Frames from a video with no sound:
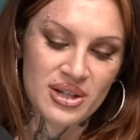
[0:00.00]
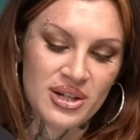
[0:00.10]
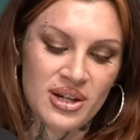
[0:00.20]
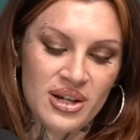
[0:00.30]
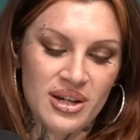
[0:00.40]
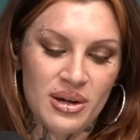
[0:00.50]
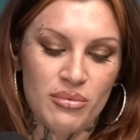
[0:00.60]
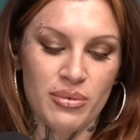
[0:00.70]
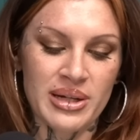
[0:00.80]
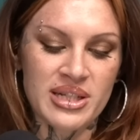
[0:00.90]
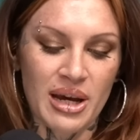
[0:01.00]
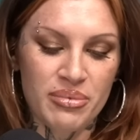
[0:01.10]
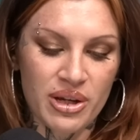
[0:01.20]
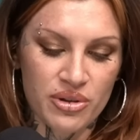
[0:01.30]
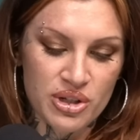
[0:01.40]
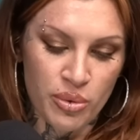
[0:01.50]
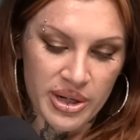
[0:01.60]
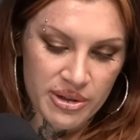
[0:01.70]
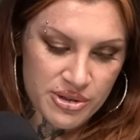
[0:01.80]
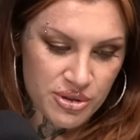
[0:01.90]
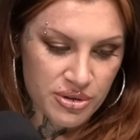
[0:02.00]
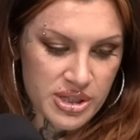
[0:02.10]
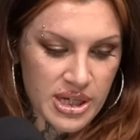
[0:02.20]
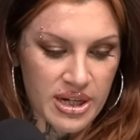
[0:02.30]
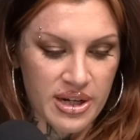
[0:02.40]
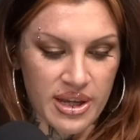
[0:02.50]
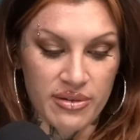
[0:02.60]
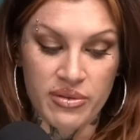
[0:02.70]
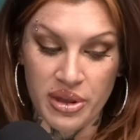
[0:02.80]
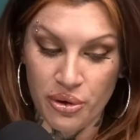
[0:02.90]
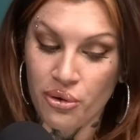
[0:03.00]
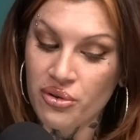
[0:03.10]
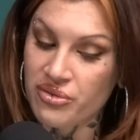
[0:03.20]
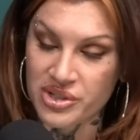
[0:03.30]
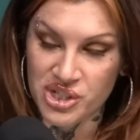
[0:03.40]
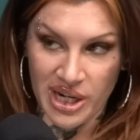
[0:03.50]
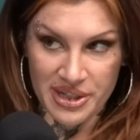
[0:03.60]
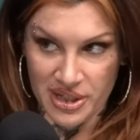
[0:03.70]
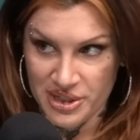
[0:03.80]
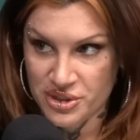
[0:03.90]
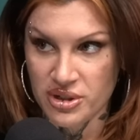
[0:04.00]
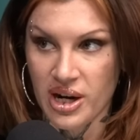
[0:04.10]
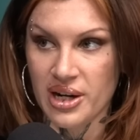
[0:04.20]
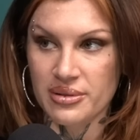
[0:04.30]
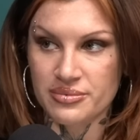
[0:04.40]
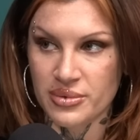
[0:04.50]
Okay. But my dad, being only 20 years old, decided to give the old vagina a try.